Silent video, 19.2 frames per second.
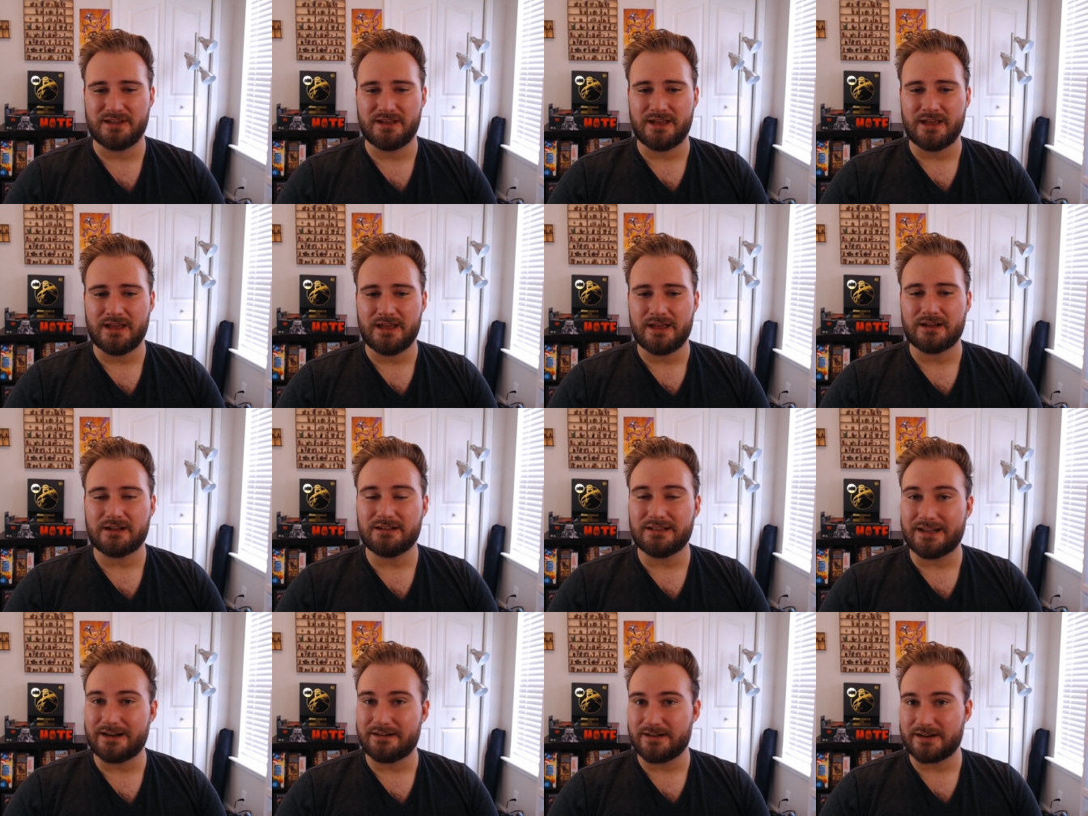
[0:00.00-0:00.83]

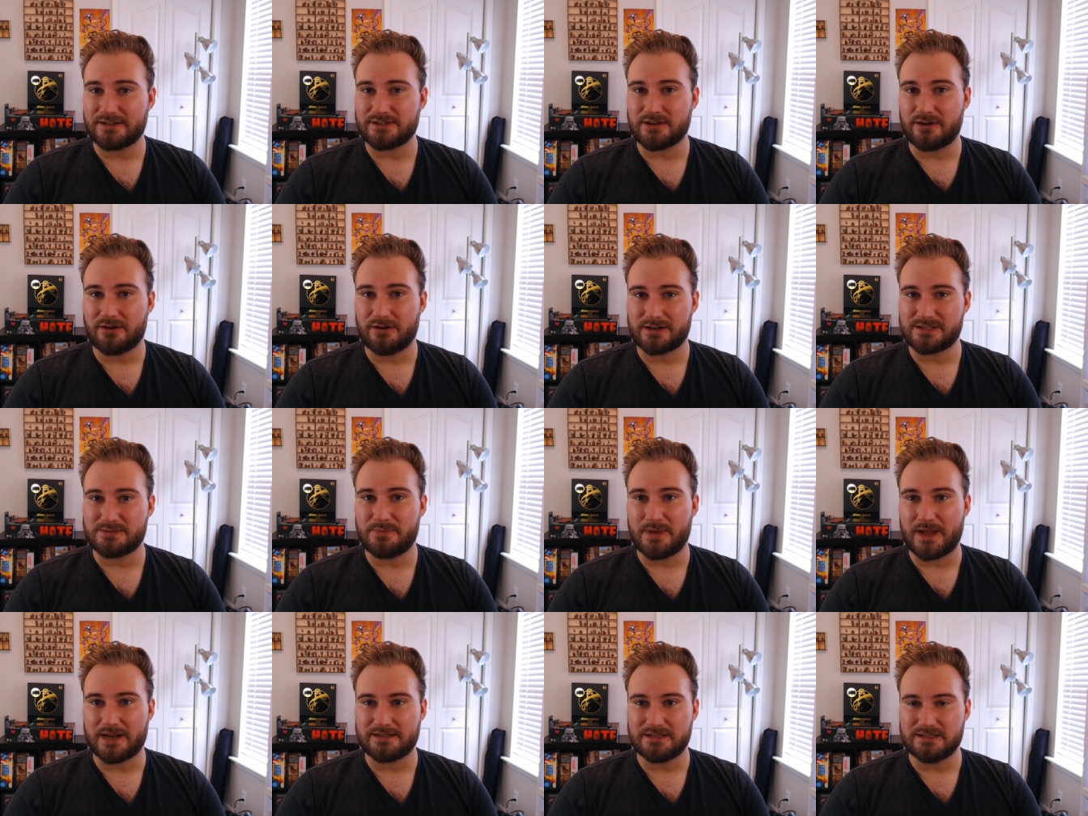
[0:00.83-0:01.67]
Clerics are
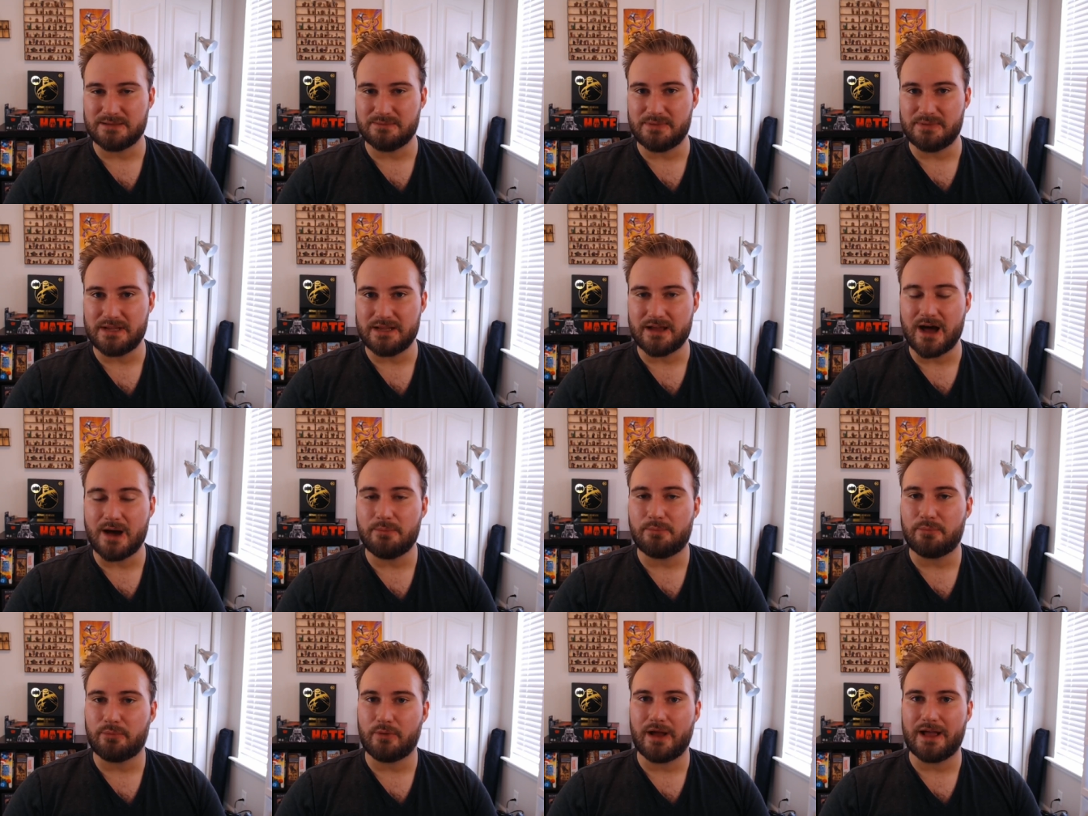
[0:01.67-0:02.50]
expected to be
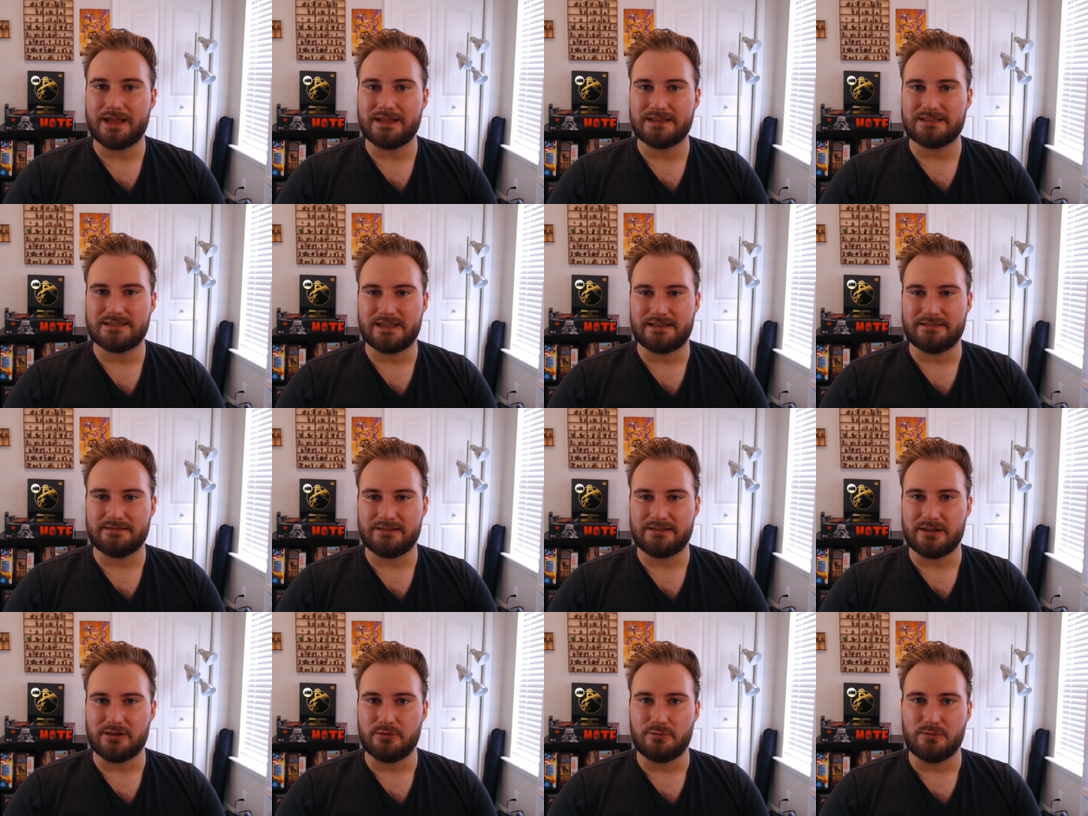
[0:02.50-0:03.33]
upright and, you
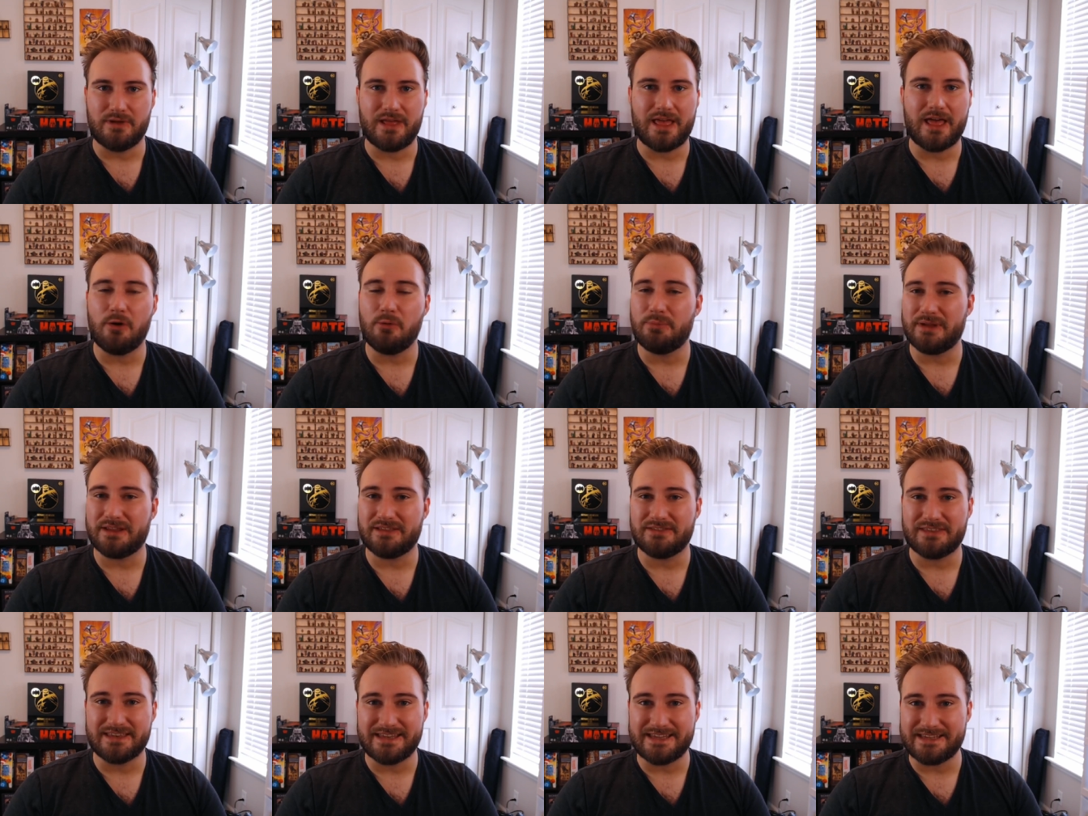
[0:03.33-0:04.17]
know, helping the
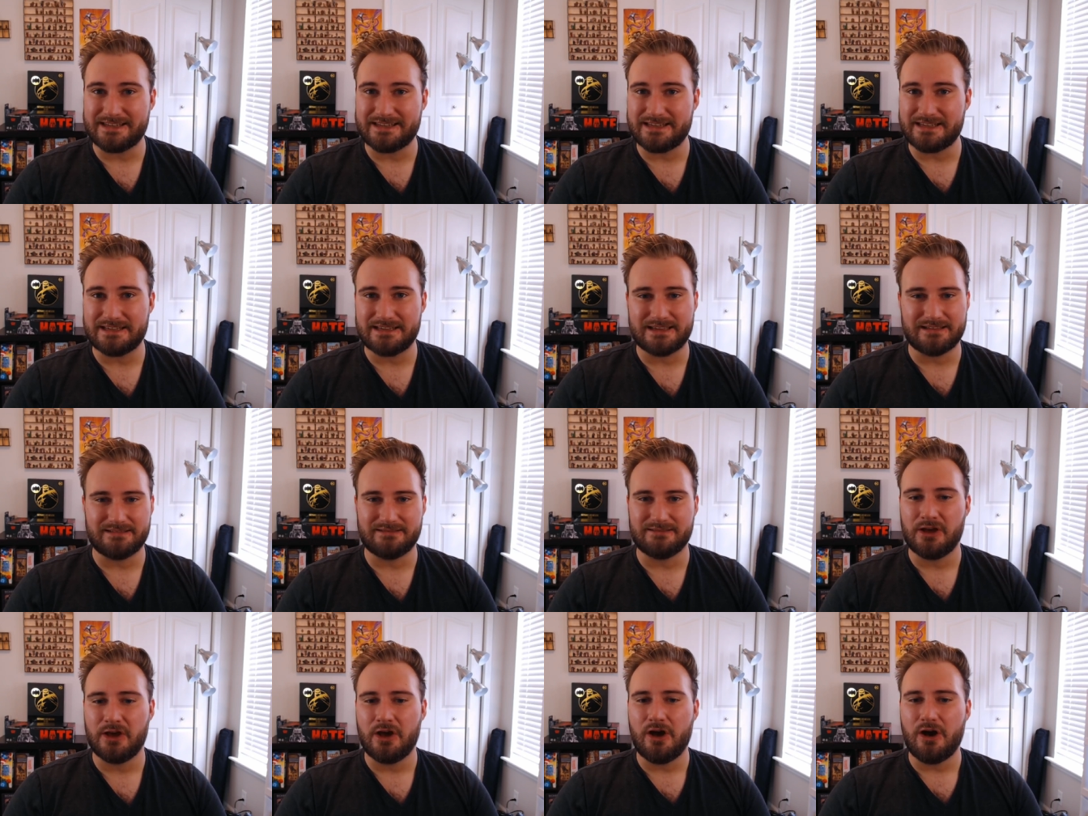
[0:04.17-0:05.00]
needy and
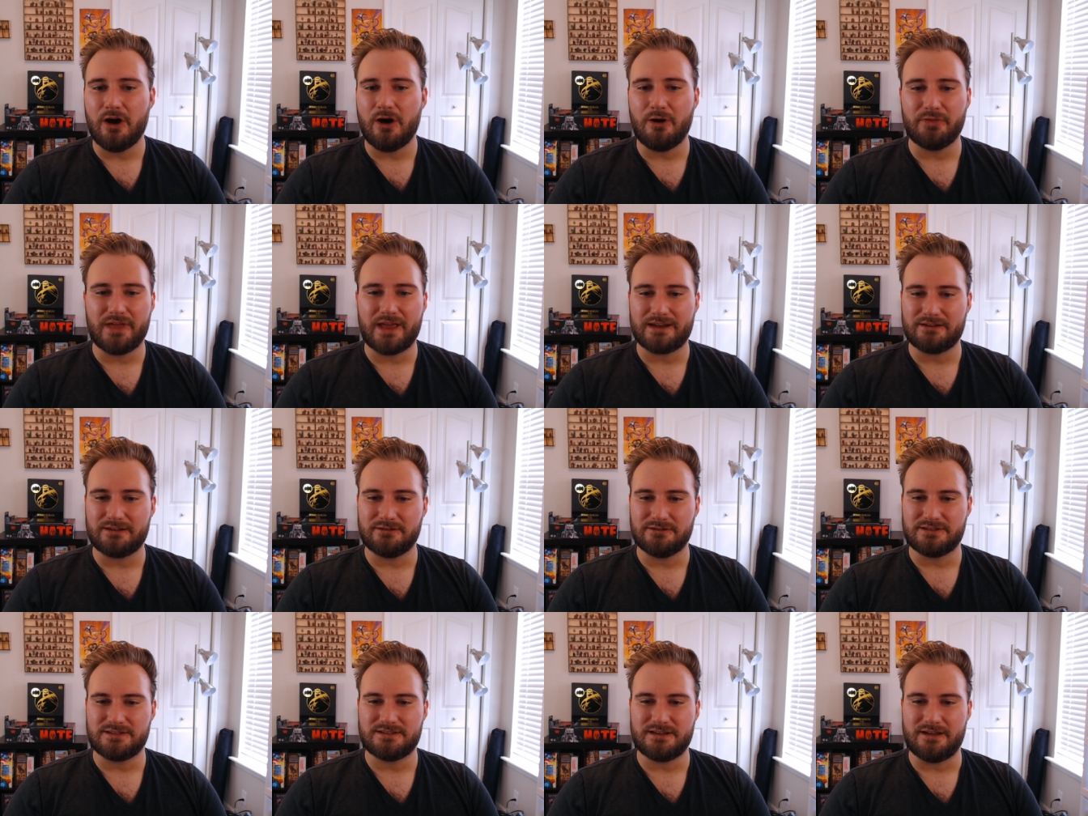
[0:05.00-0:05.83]
all that good
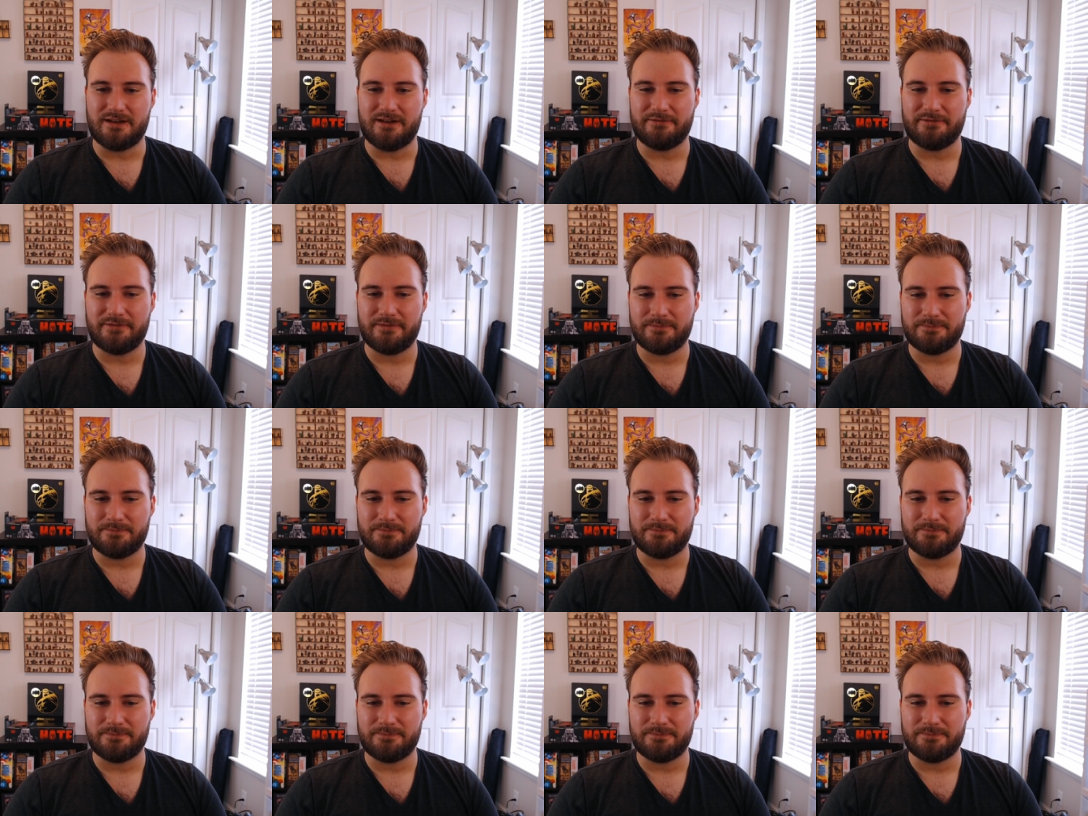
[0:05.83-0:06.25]
stuff.